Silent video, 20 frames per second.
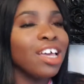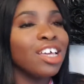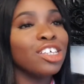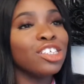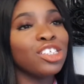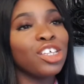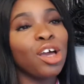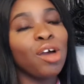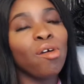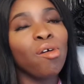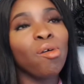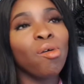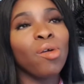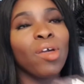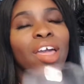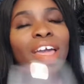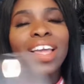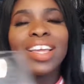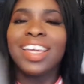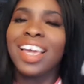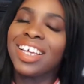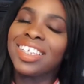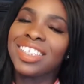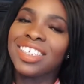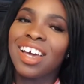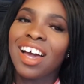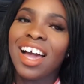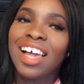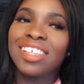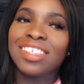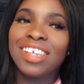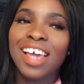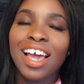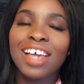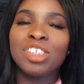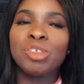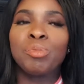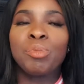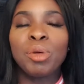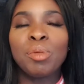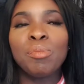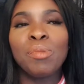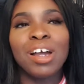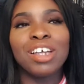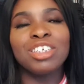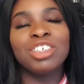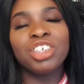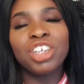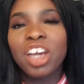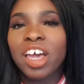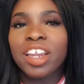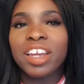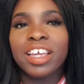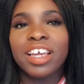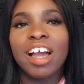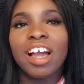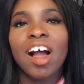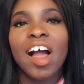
So yes, guys, that's been my journey.